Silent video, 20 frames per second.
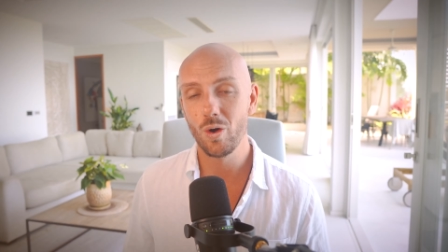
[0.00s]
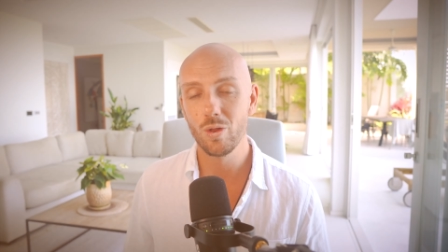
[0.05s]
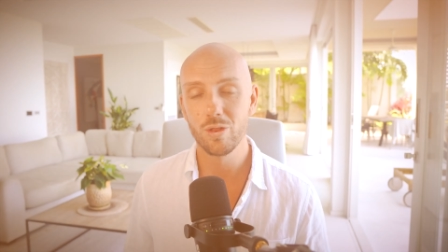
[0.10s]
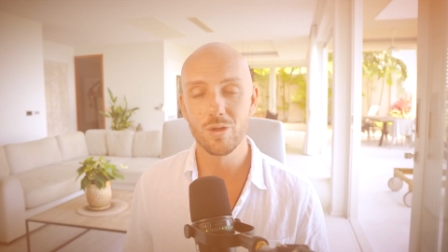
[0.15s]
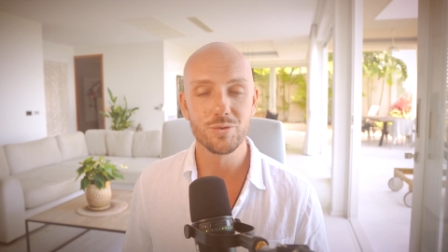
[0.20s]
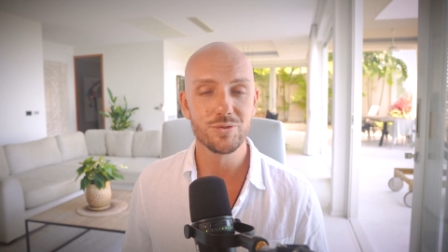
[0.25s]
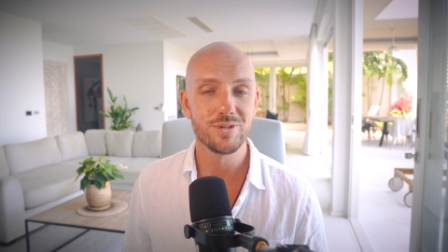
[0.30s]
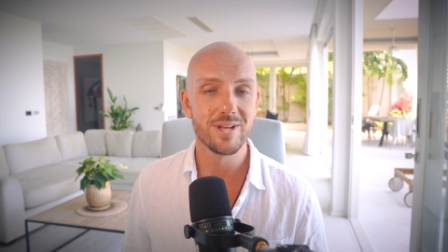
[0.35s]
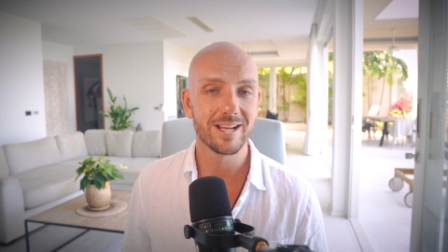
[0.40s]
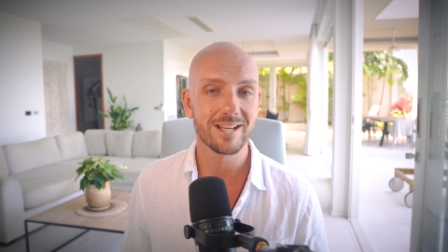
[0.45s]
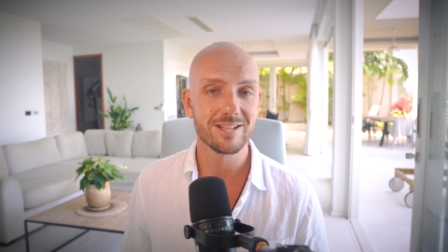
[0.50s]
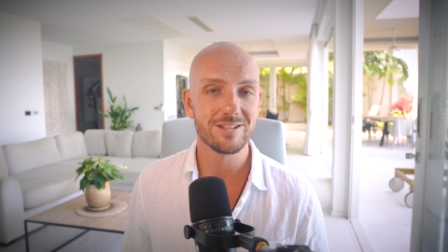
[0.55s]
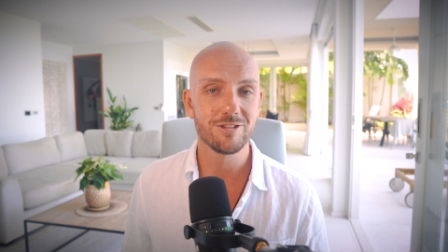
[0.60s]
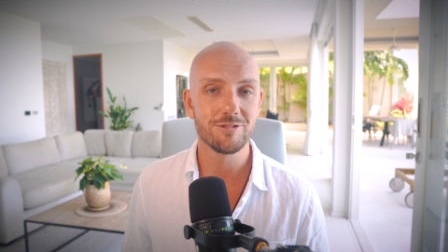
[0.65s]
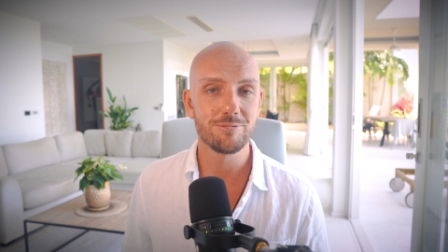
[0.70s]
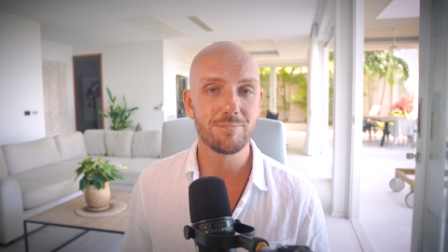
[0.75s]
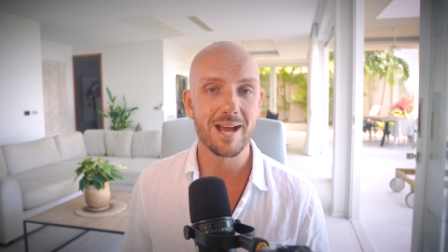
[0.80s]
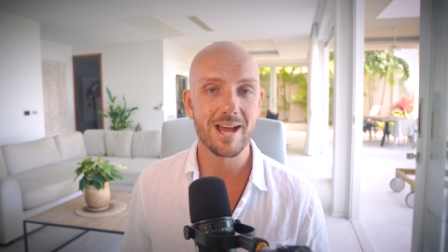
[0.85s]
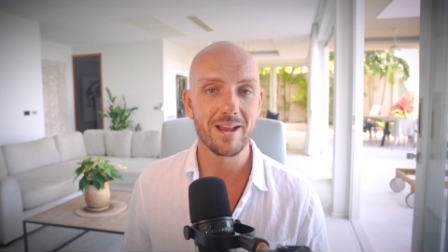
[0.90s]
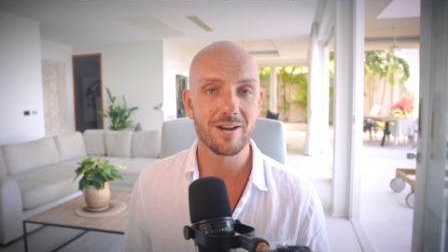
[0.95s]
All those
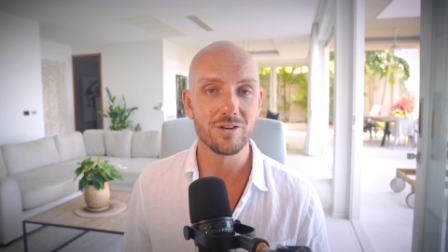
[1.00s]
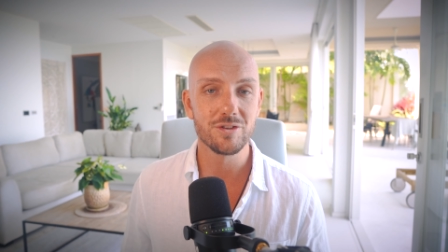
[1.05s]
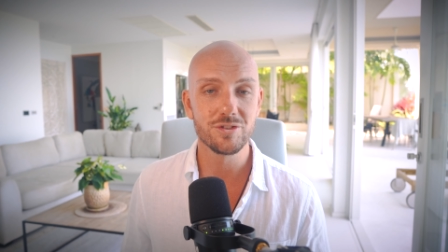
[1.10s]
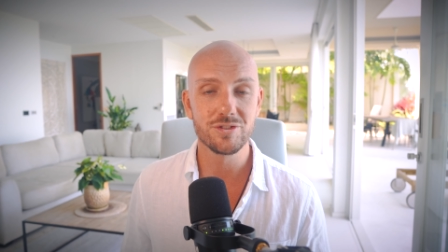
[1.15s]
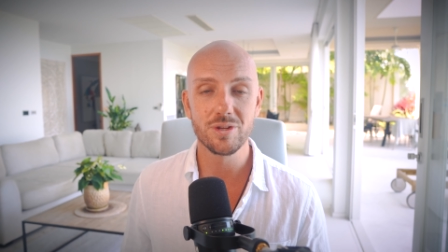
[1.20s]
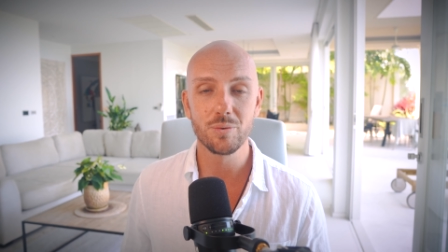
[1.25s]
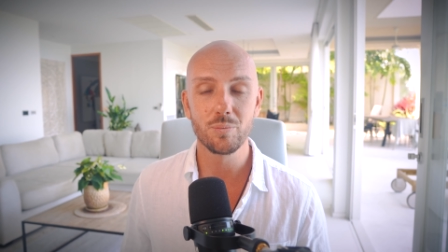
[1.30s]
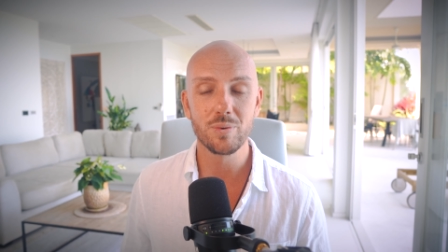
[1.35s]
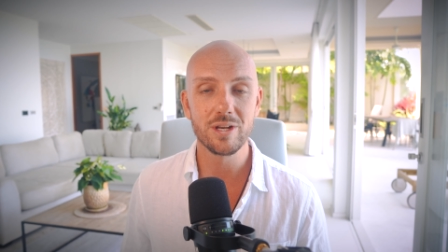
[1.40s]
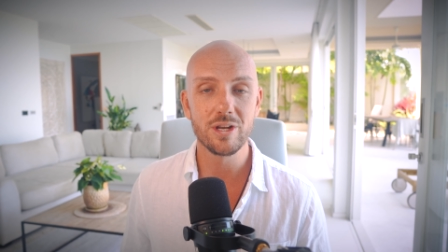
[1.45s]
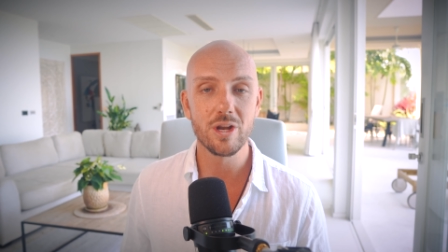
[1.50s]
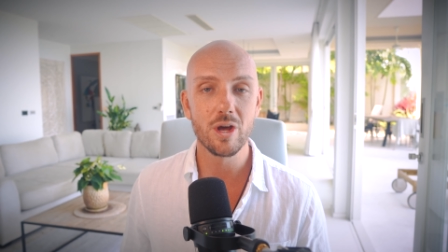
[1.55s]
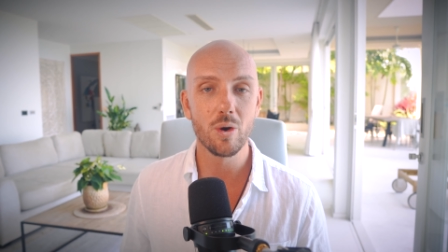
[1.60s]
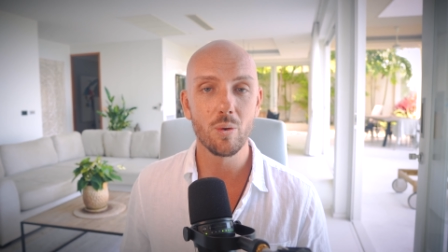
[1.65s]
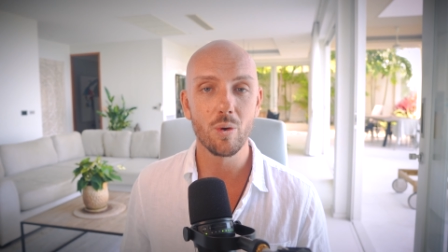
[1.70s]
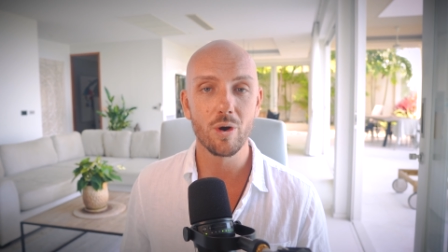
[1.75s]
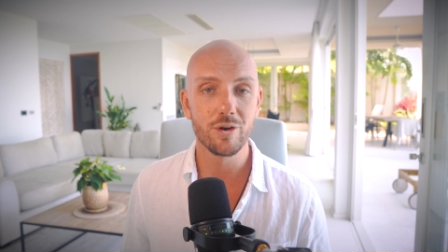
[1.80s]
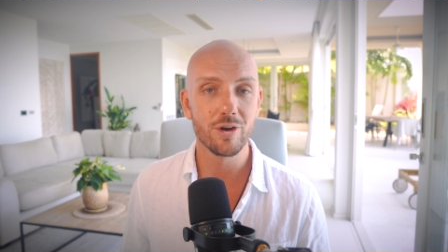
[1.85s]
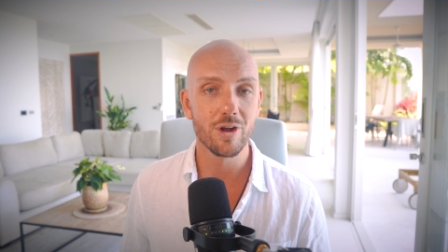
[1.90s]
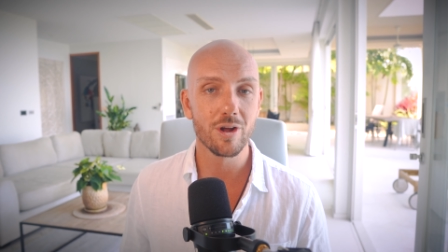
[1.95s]
negative patterns that we
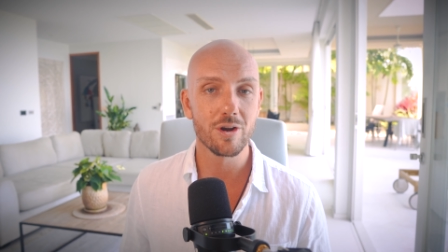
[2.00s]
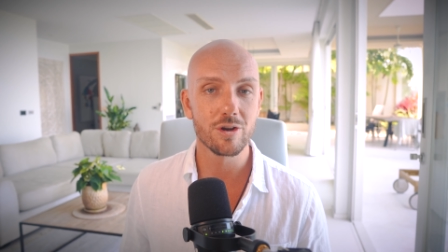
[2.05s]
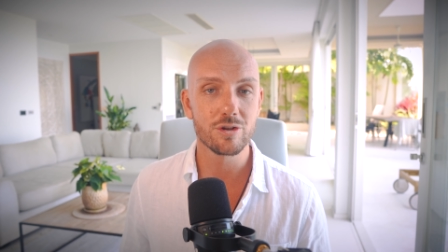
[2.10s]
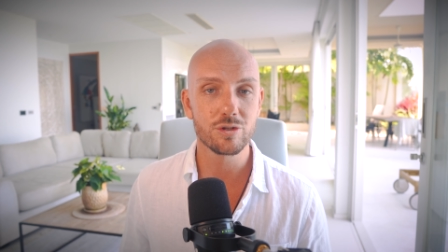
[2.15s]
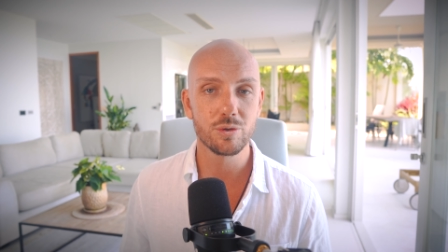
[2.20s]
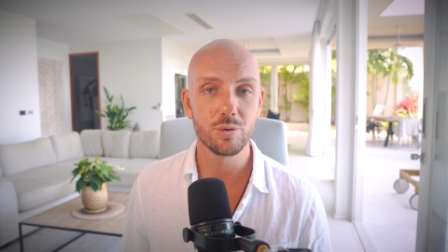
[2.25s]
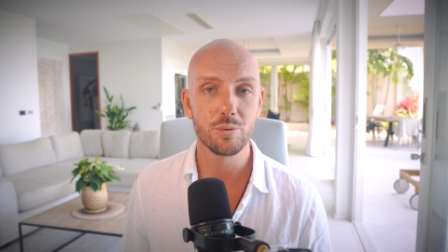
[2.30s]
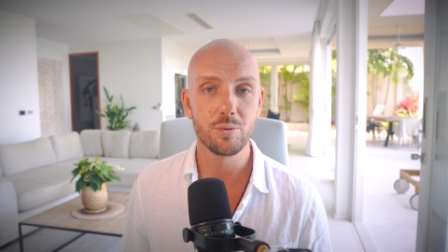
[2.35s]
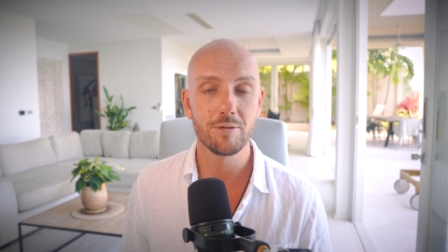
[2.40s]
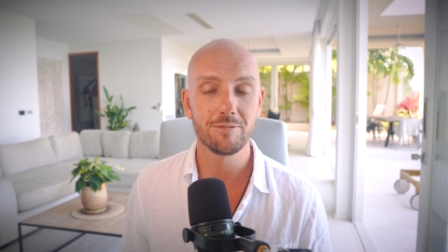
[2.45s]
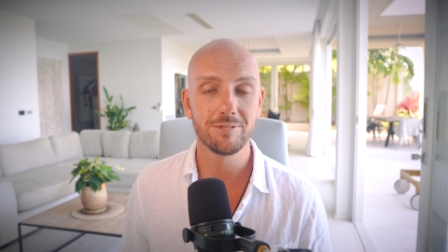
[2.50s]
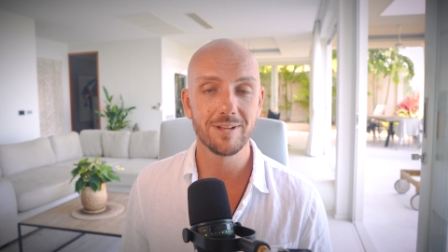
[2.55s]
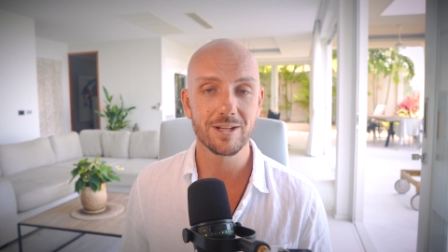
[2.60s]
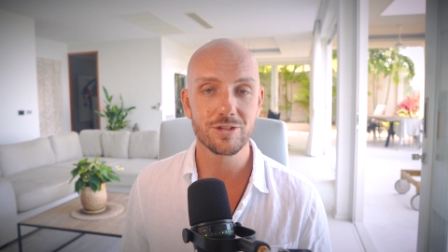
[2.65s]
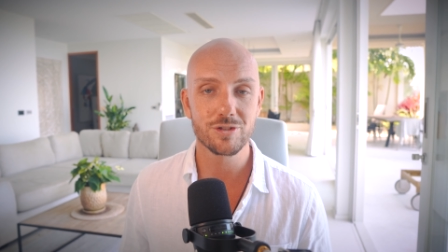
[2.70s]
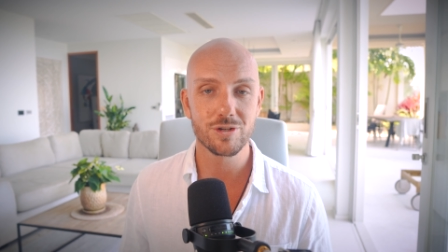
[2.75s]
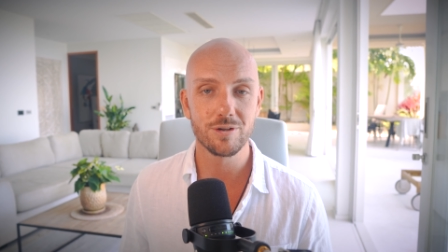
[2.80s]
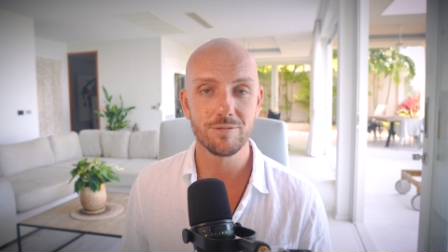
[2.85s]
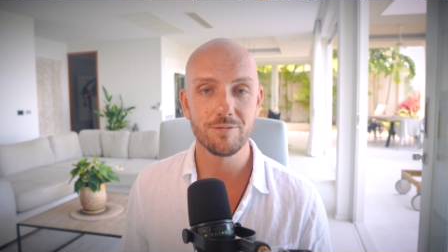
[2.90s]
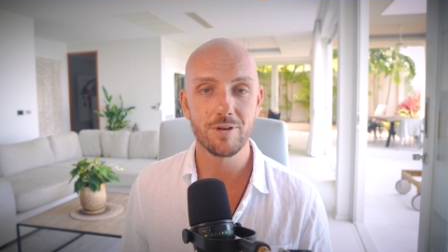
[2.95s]
know are not a true
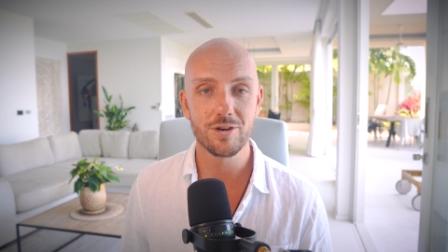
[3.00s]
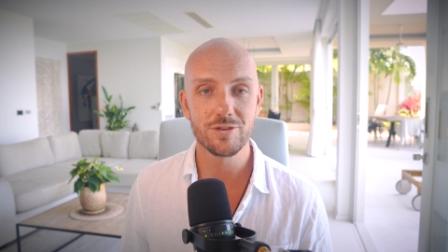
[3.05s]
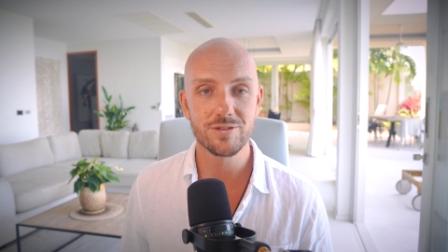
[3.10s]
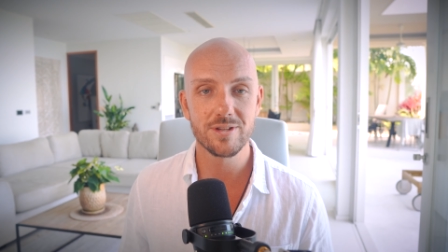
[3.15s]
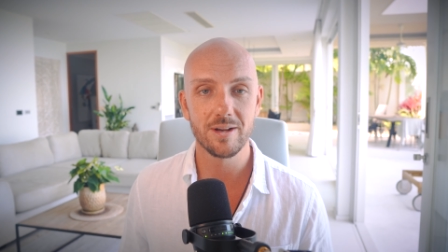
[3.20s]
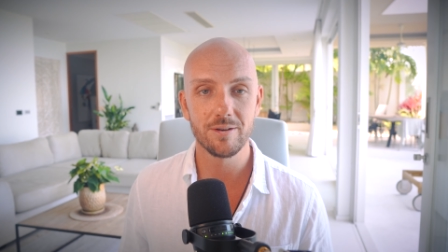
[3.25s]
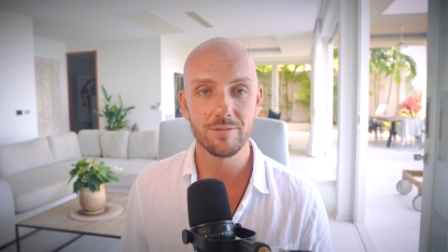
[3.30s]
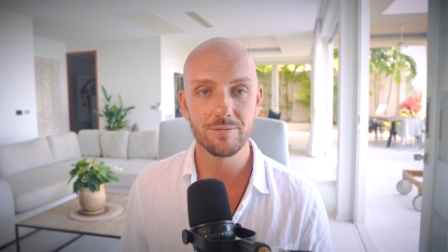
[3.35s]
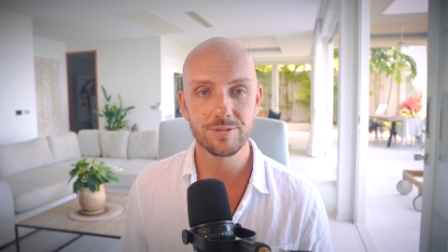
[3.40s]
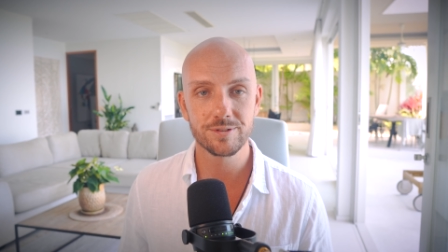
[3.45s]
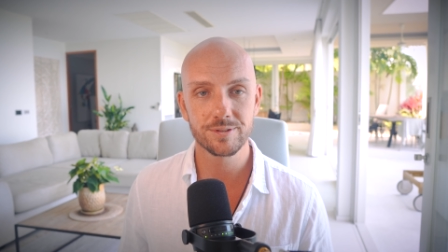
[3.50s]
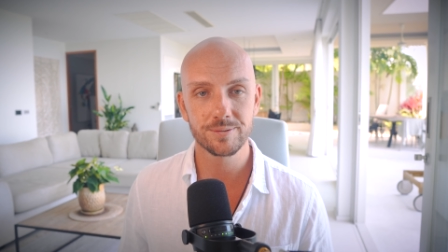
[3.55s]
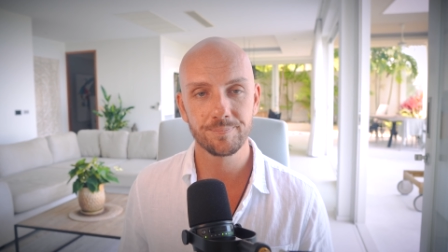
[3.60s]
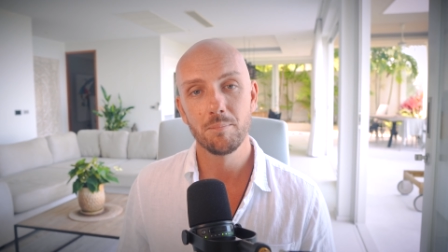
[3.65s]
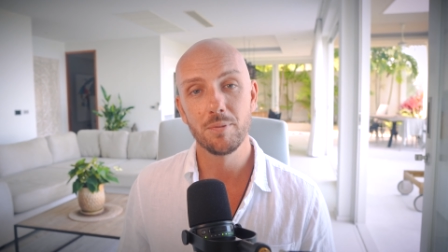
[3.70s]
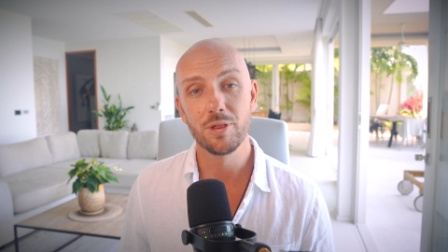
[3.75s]
reflection of ourselves.